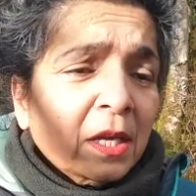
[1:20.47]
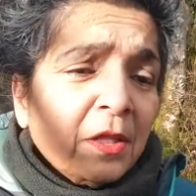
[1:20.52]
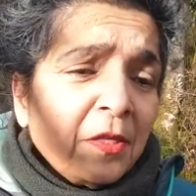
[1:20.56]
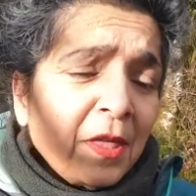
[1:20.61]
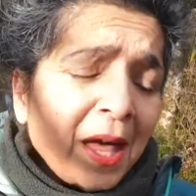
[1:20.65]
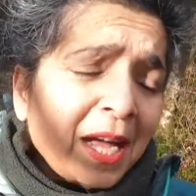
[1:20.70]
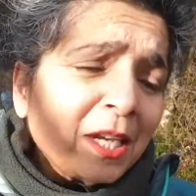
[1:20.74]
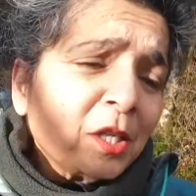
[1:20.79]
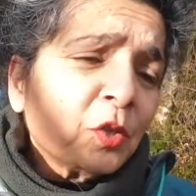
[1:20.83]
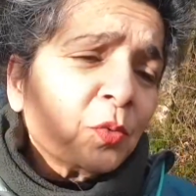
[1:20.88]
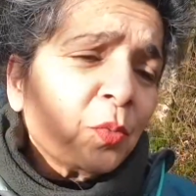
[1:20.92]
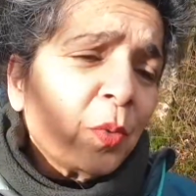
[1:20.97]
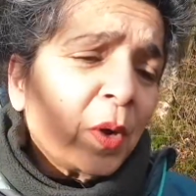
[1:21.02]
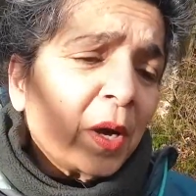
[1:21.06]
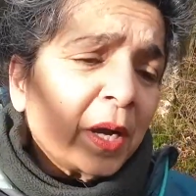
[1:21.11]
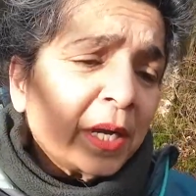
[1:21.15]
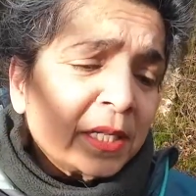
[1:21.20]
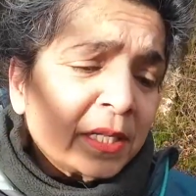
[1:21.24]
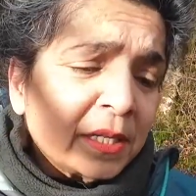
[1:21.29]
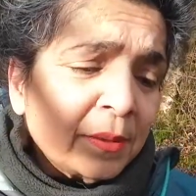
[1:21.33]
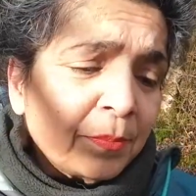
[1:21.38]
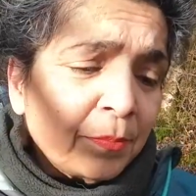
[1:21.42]
That's why
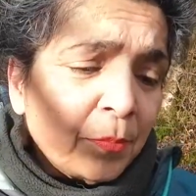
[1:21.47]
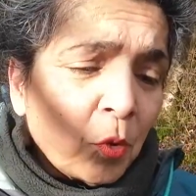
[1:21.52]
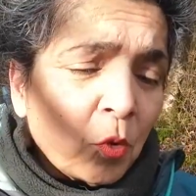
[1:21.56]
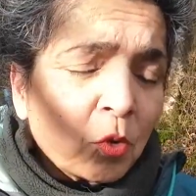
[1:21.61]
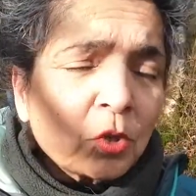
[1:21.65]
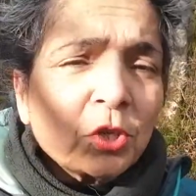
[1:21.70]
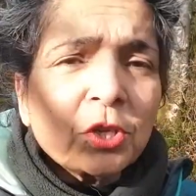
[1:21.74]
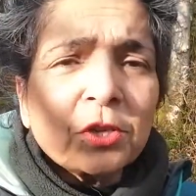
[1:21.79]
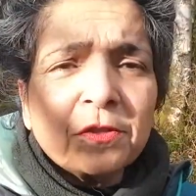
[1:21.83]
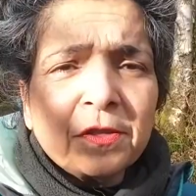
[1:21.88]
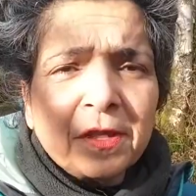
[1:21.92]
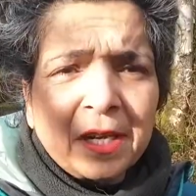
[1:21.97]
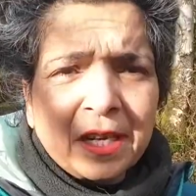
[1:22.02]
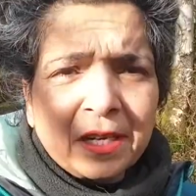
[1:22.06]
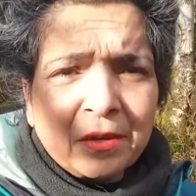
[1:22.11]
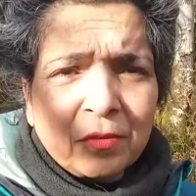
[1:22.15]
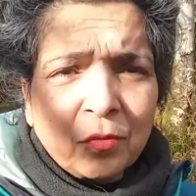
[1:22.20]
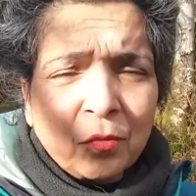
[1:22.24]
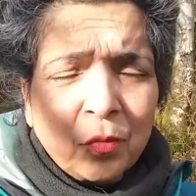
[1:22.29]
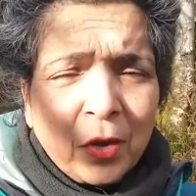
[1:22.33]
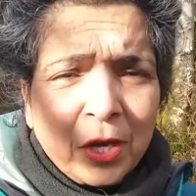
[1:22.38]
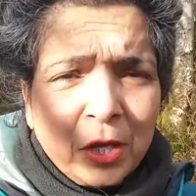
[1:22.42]
it's important that
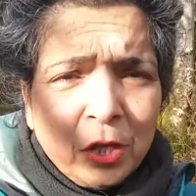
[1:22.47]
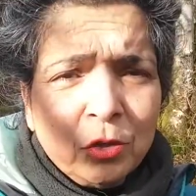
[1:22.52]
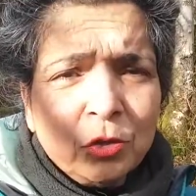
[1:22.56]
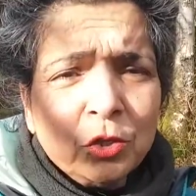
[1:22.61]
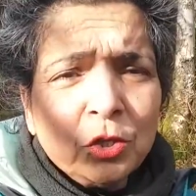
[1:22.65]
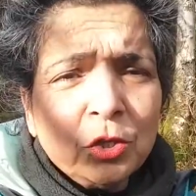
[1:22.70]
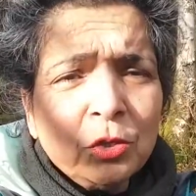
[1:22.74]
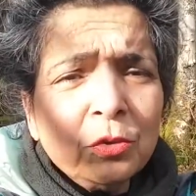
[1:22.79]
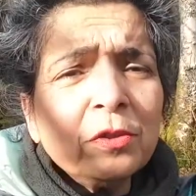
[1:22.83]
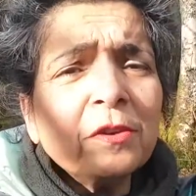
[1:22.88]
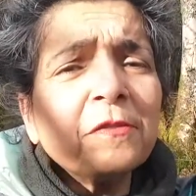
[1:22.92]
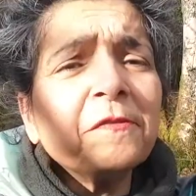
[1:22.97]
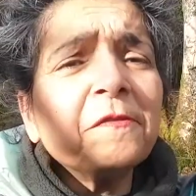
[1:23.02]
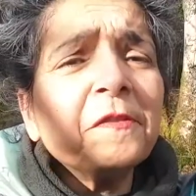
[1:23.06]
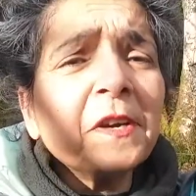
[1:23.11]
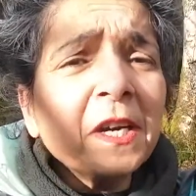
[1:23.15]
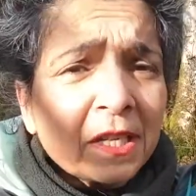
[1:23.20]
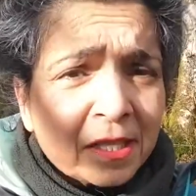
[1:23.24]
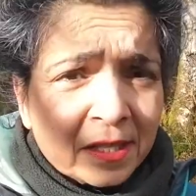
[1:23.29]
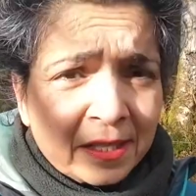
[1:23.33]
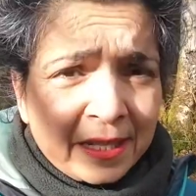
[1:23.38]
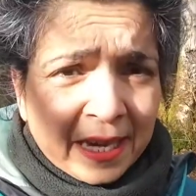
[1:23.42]
when you do the
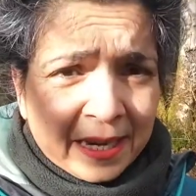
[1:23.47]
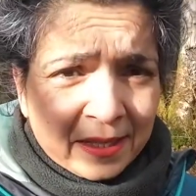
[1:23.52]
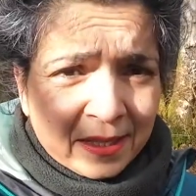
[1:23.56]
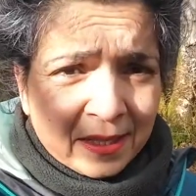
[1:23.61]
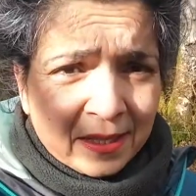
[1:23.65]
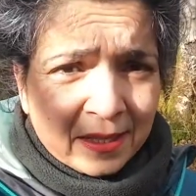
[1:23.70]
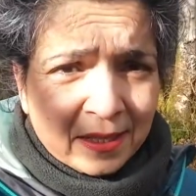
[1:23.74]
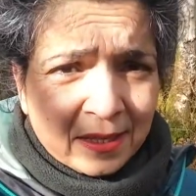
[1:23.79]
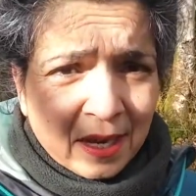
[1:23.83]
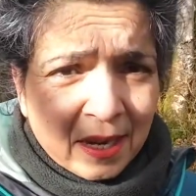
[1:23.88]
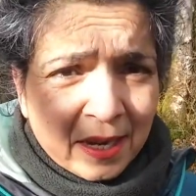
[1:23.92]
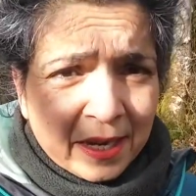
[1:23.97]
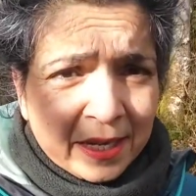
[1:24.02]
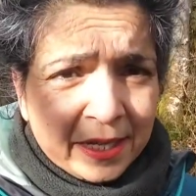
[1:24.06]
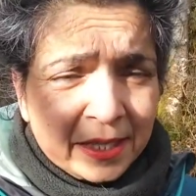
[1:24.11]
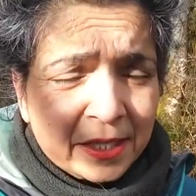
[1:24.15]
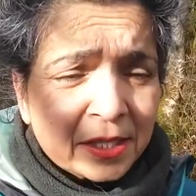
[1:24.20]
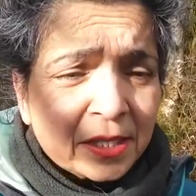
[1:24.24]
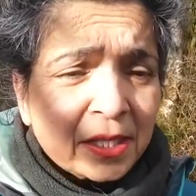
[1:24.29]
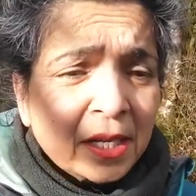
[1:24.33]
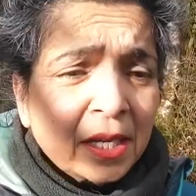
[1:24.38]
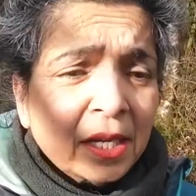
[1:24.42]
first
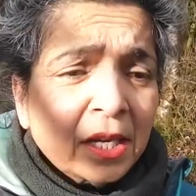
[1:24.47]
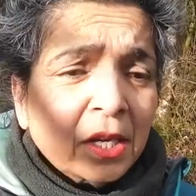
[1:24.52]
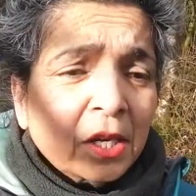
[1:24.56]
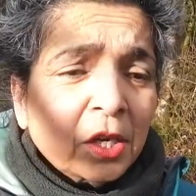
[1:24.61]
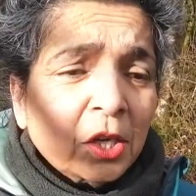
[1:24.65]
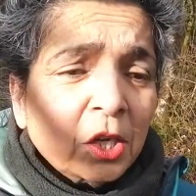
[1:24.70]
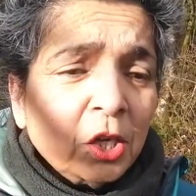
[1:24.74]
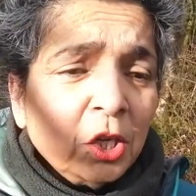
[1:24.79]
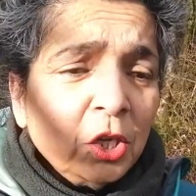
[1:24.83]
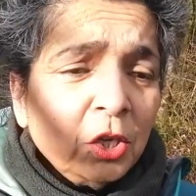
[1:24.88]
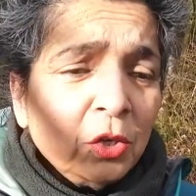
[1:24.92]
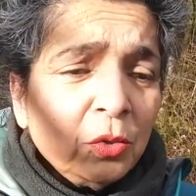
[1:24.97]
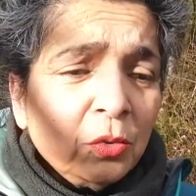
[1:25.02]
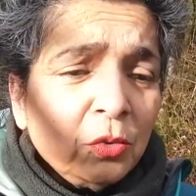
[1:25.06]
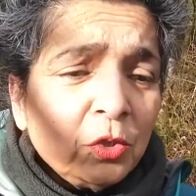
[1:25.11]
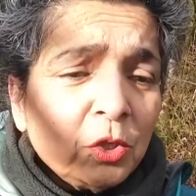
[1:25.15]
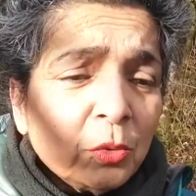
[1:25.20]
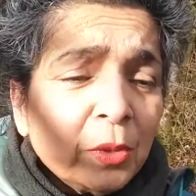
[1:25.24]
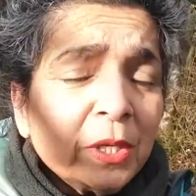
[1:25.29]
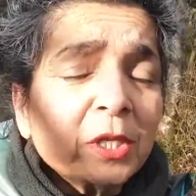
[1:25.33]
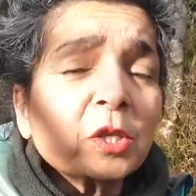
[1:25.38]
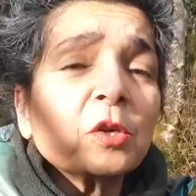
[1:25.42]
exercise, you
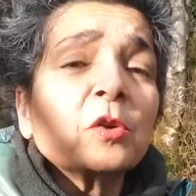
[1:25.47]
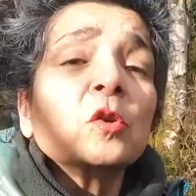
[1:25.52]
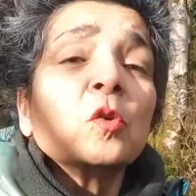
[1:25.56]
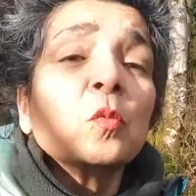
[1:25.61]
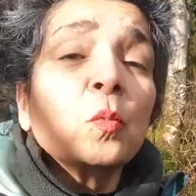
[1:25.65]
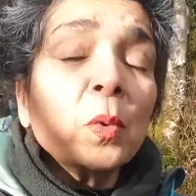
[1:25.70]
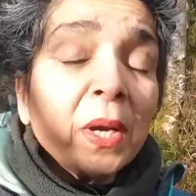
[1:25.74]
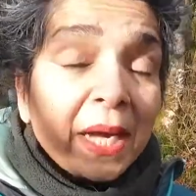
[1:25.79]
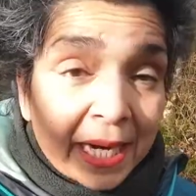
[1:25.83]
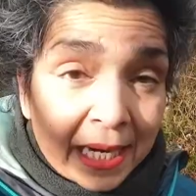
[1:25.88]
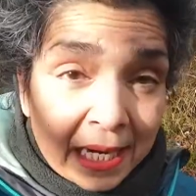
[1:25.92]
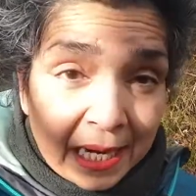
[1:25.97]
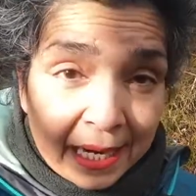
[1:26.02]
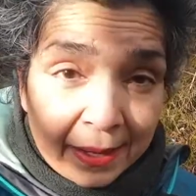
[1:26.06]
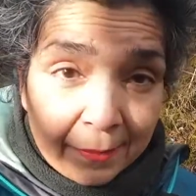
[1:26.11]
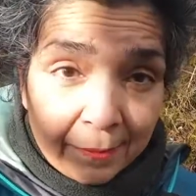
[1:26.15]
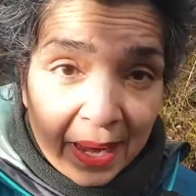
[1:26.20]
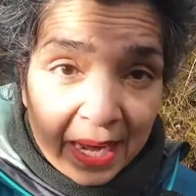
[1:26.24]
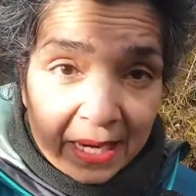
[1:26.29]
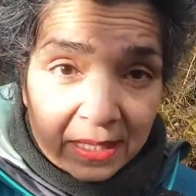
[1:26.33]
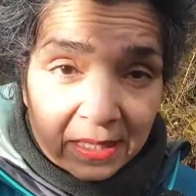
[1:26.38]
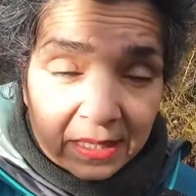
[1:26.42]
do it on a weekly
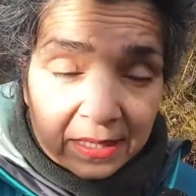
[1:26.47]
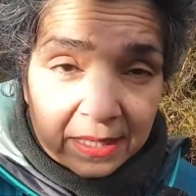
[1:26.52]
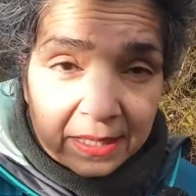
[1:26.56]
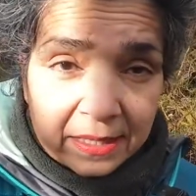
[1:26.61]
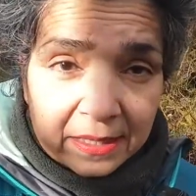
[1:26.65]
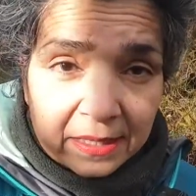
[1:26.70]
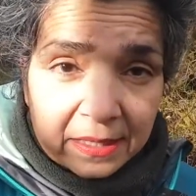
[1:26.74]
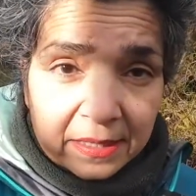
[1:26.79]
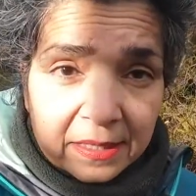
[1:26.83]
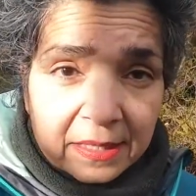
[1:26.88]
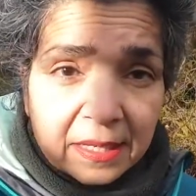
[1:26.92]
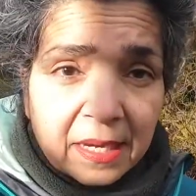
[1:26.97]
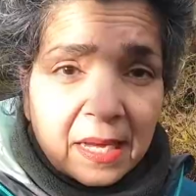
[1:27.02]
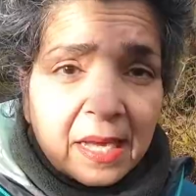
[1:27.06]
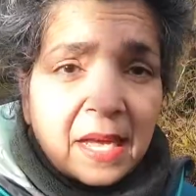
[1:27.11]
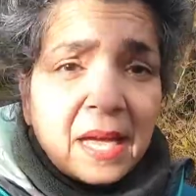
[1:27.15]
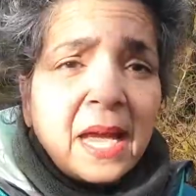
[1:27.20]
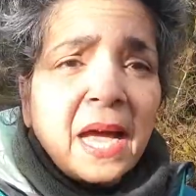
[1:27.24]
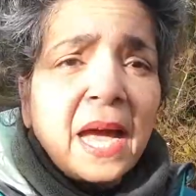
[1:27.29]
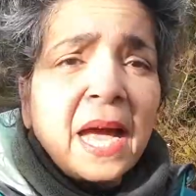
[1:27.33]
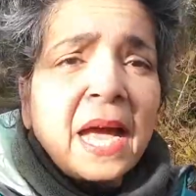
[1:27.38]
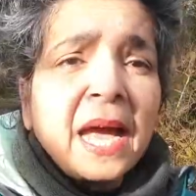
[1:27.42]
basis
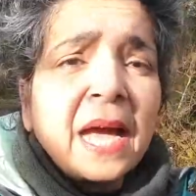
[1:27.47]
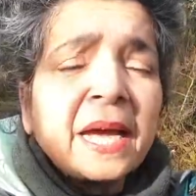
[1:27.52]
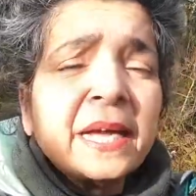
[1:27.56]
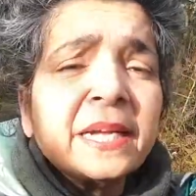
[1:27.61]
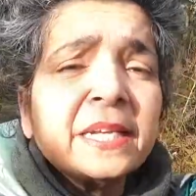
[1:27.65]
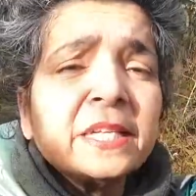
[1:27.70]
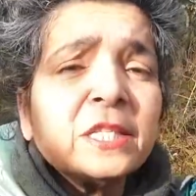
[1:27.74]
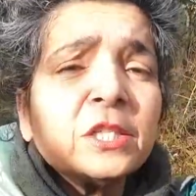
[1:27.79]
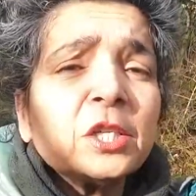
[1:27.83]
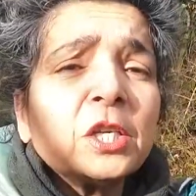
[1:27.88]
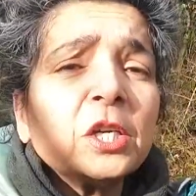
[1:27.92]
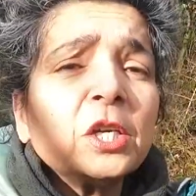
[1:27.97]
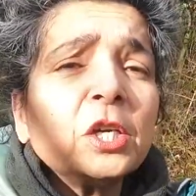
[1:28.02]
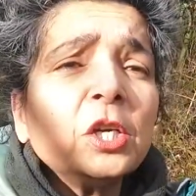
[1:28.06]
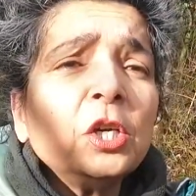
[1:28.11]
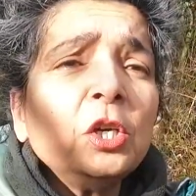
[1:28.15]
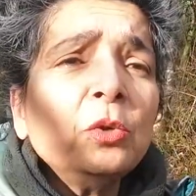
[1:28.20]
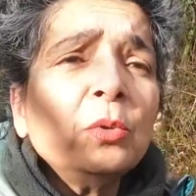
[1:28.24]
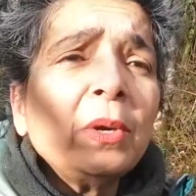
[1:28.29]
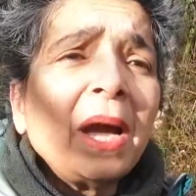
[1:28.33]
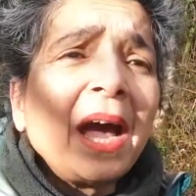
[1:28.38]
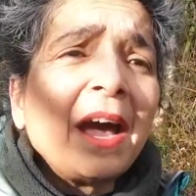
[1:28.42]
and
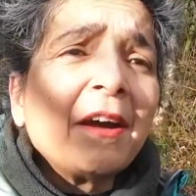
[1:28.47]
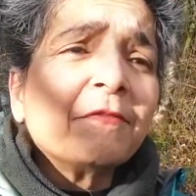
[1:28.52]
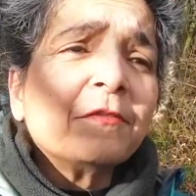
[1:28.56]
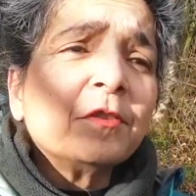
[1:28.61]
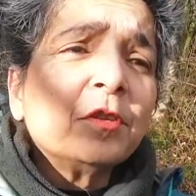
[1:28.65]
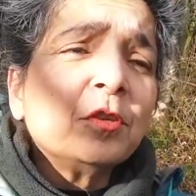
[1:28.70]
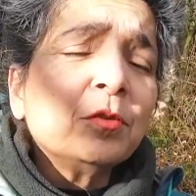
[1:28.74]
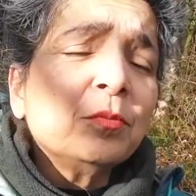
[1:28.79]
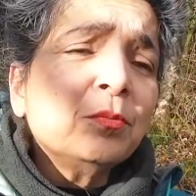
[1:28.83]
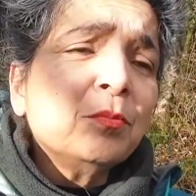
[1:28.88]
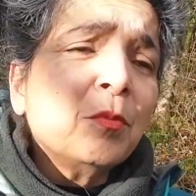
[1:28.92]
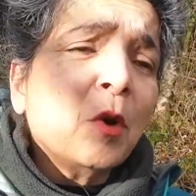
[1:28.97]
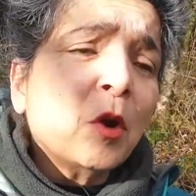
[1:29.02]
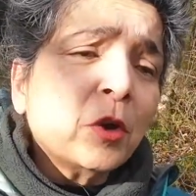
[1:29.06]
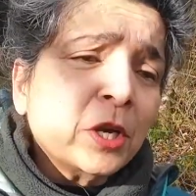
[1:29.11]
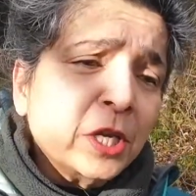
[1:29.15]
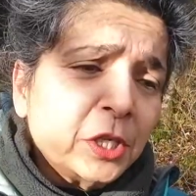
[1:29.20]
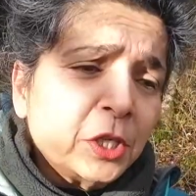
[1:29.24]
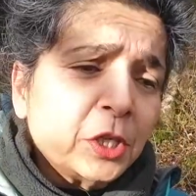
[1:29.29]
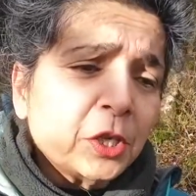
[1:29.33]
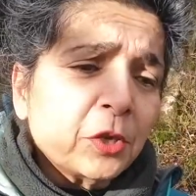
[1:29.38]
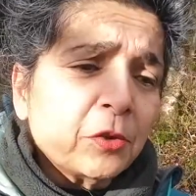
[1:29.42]
you have to
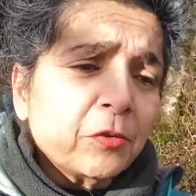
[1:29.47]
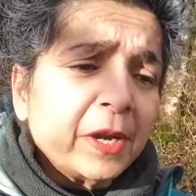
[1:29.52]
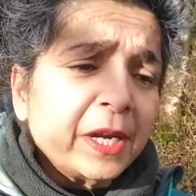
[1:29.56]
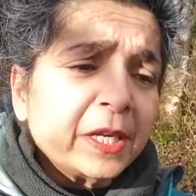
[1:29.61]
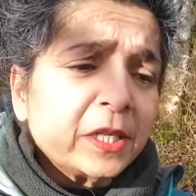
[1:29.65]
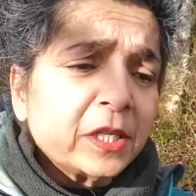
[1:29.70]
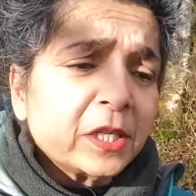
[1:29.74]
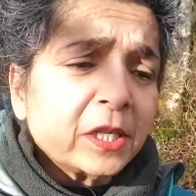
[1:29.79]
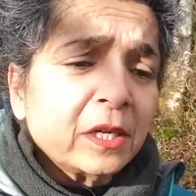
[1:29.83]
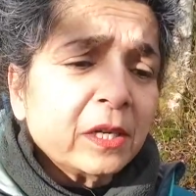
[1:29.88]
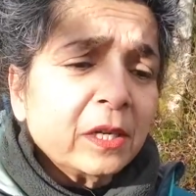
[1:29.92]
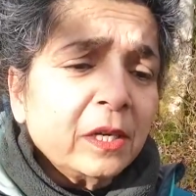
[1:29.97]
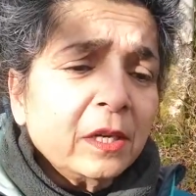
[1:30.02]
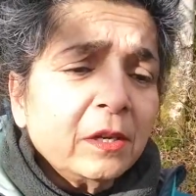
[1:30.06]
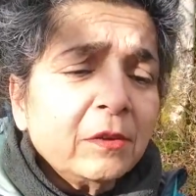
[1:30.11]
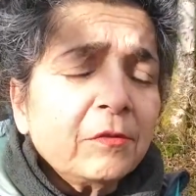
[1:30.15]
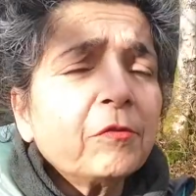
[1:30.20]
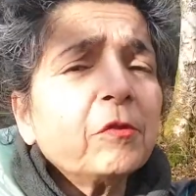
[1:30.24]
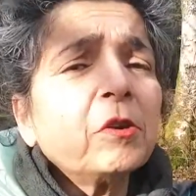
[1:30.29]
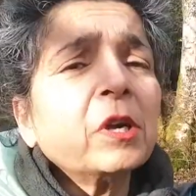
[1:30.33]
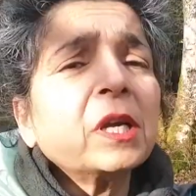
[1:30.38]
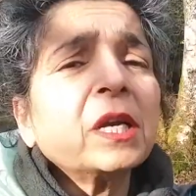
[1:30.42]
monitor it
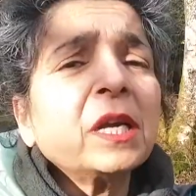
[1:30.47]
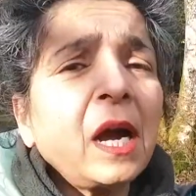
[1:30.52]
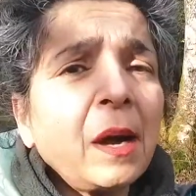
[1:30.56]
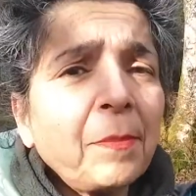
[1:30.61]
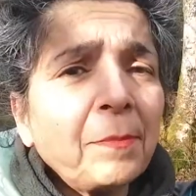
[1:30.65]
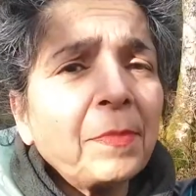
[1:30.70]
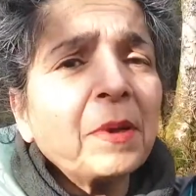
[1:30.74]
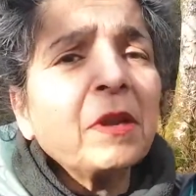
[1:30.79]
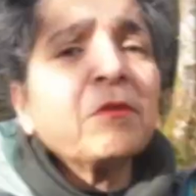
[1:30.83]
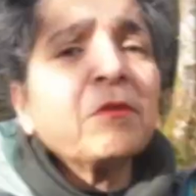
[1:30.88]
for a couple